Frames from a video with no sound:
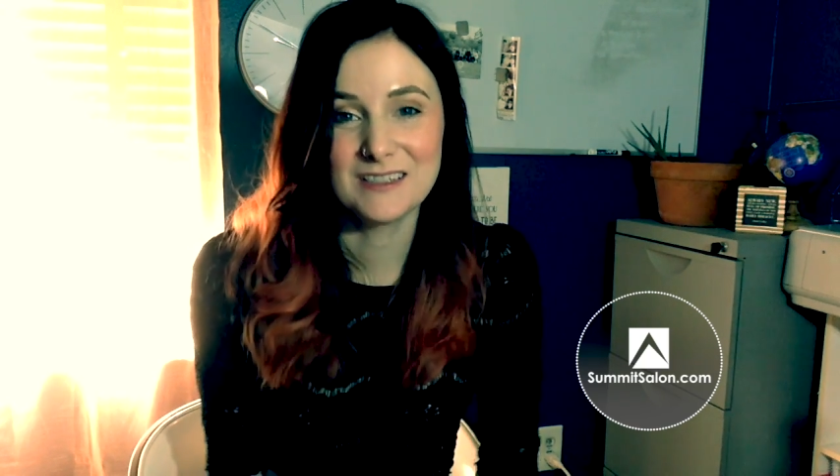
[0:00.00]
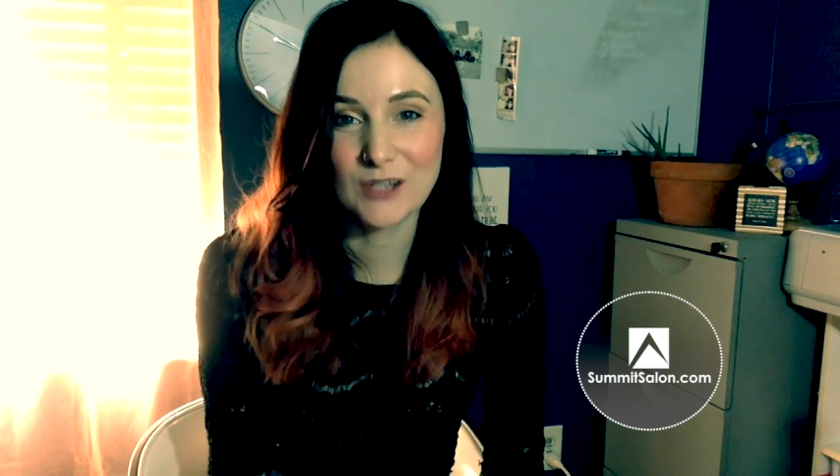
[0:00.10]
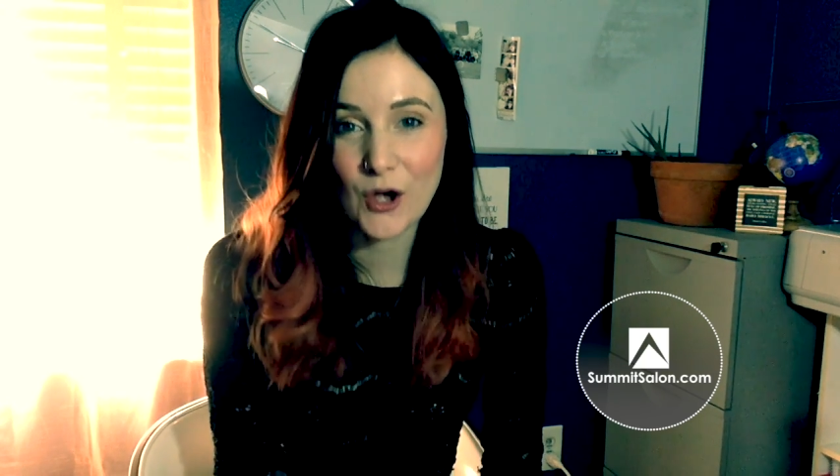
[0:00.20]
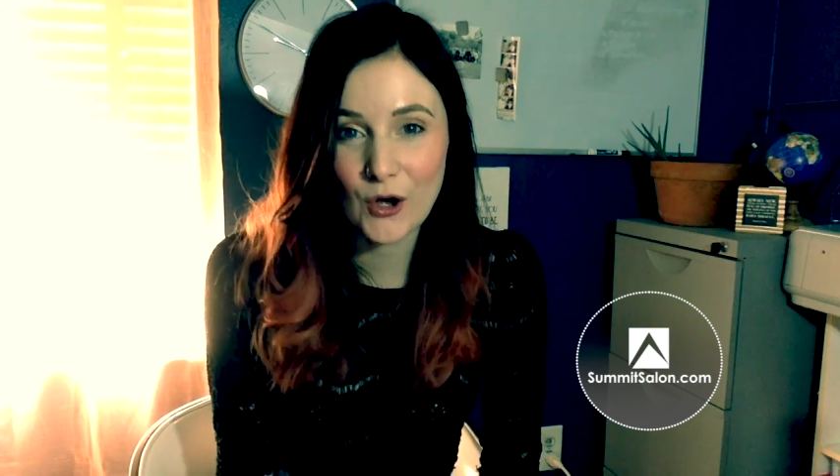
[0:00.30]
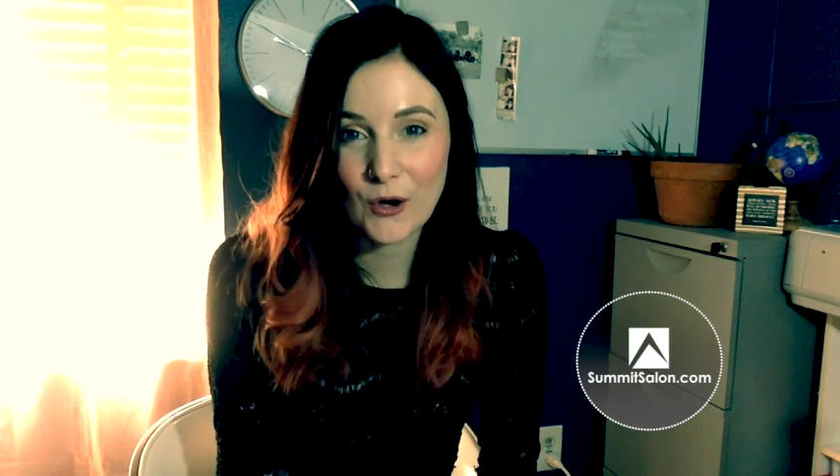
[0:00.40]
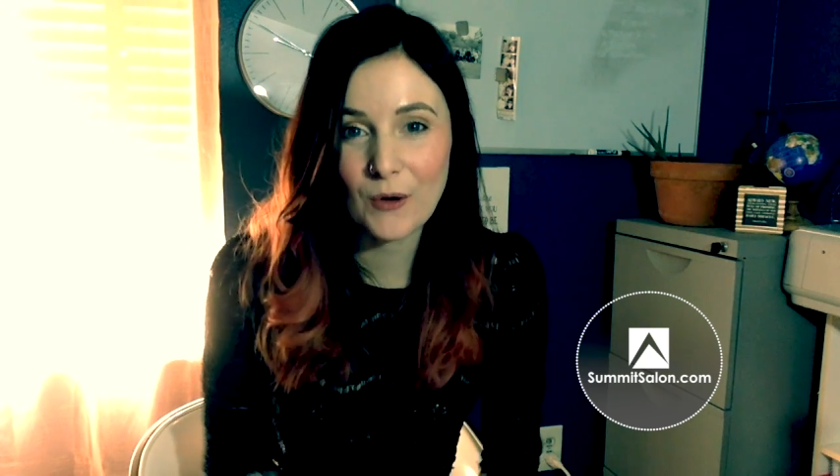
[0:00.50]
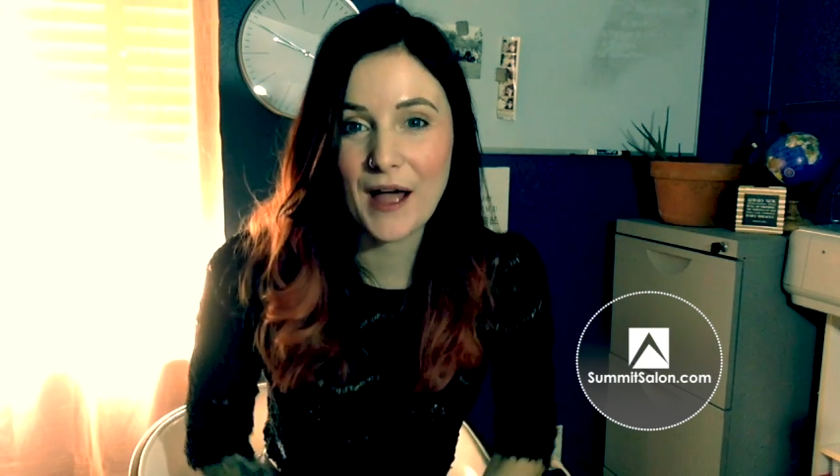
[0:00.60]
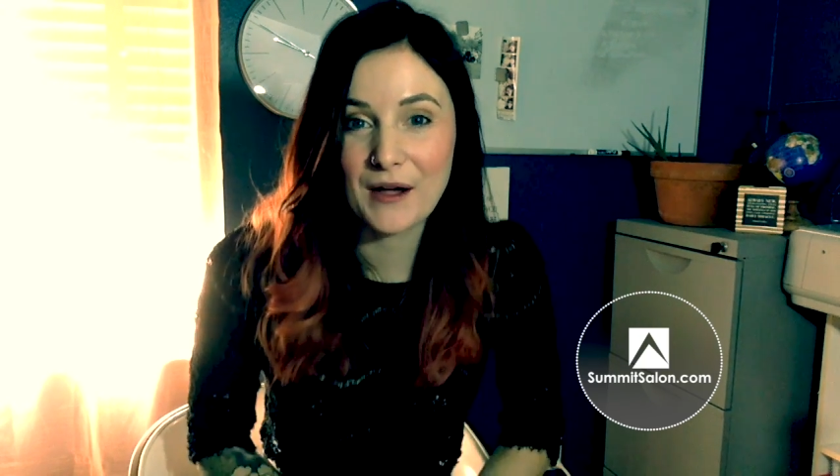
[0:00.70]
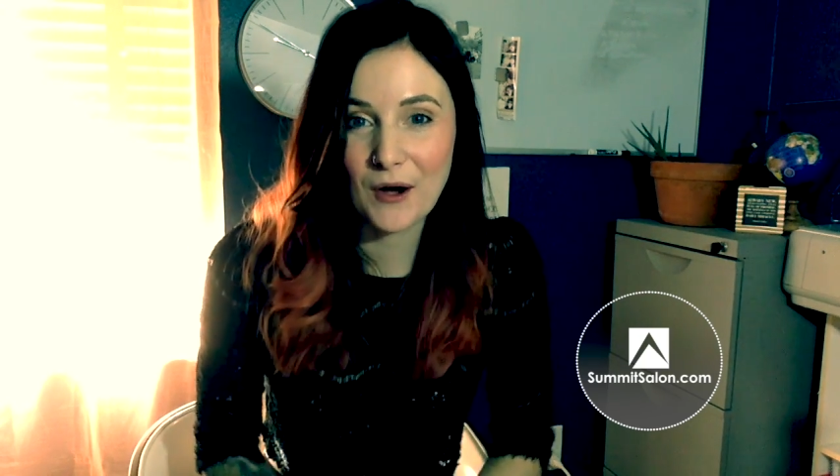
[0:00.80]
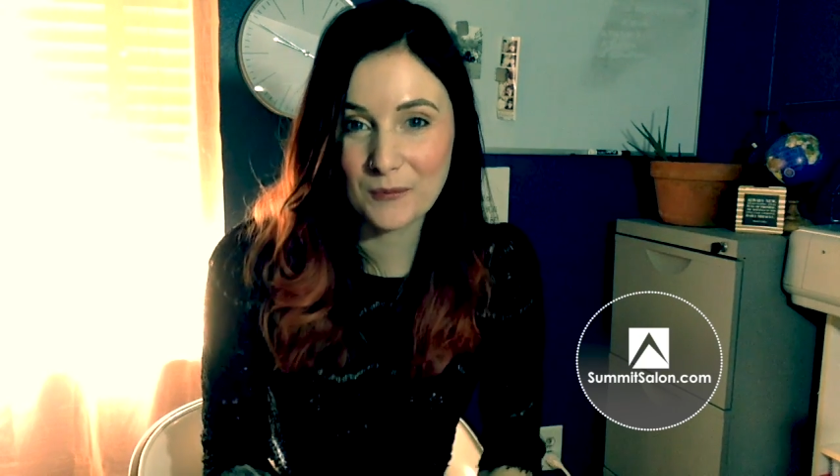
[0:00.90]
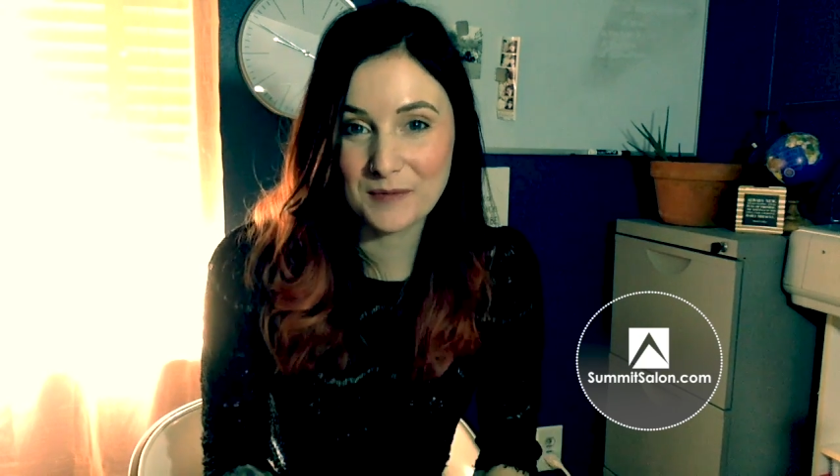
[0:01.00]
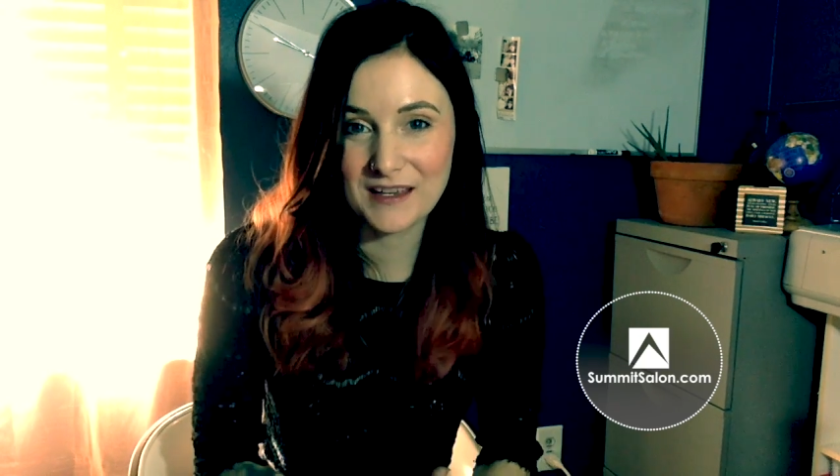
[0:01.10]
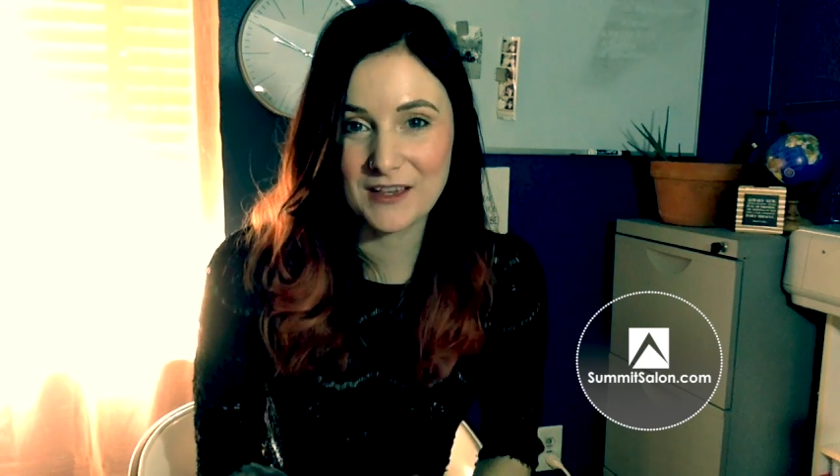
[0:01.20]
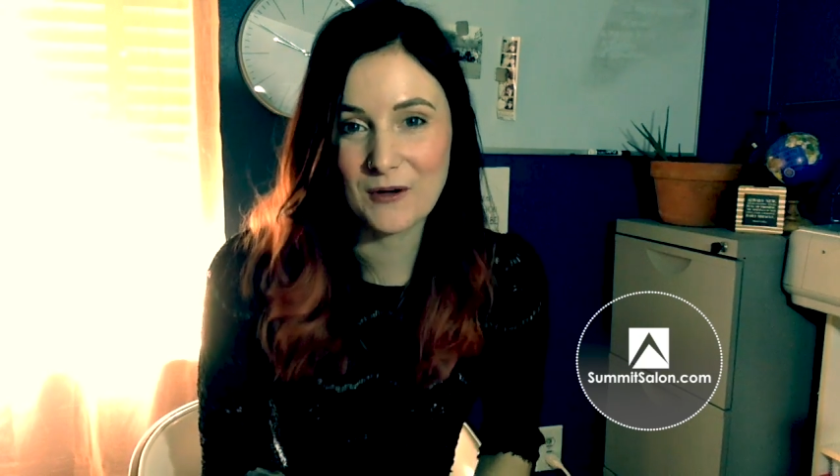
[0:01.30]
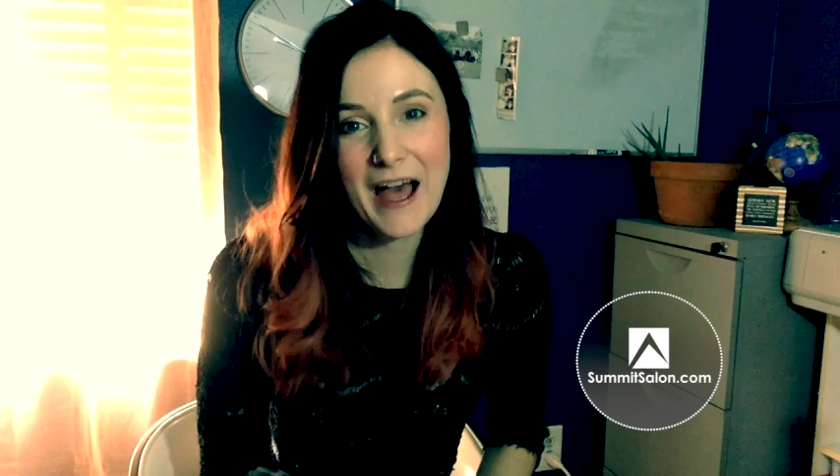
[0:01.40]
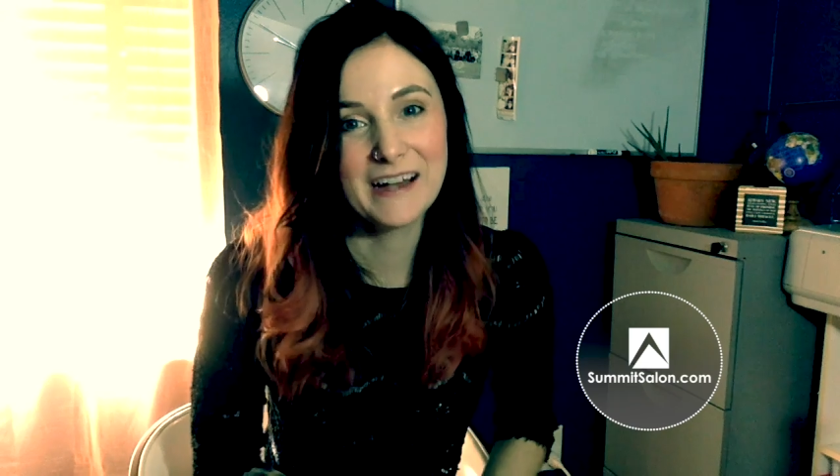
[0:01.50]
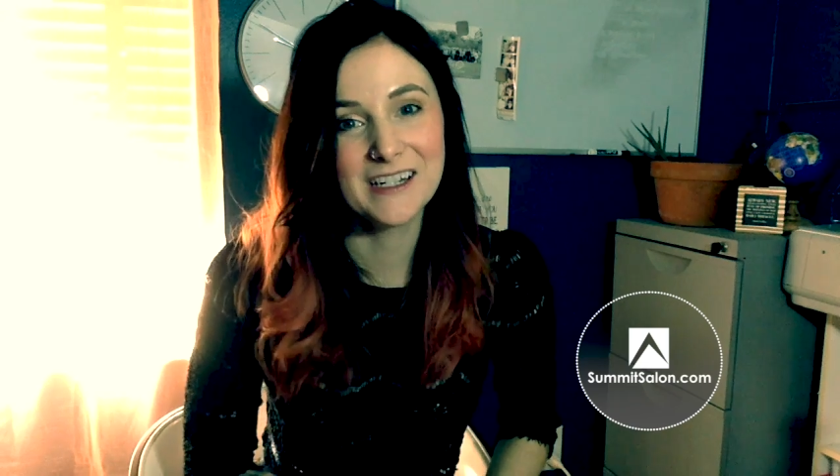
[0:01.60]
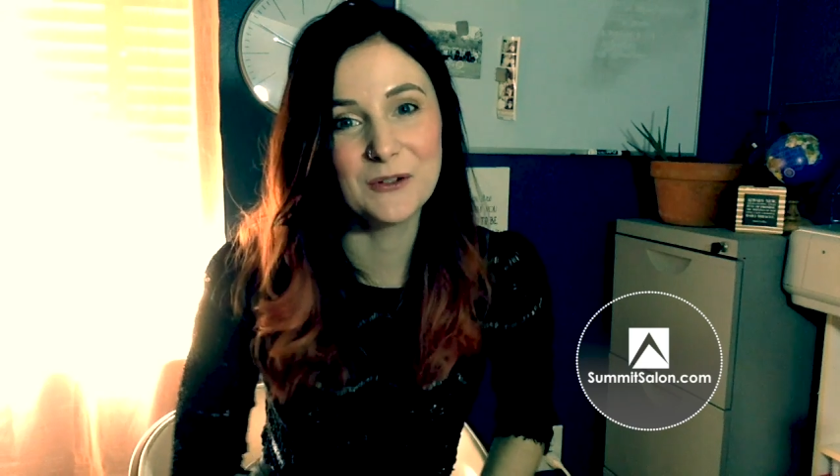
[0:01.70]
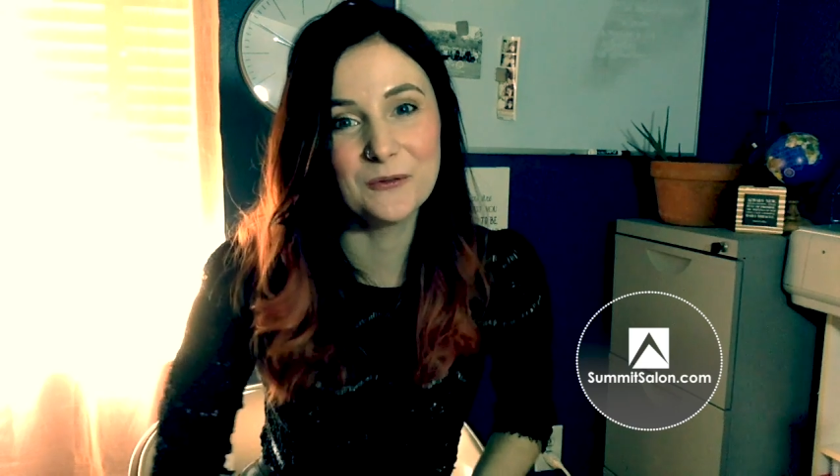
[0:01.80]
So I hope that you had a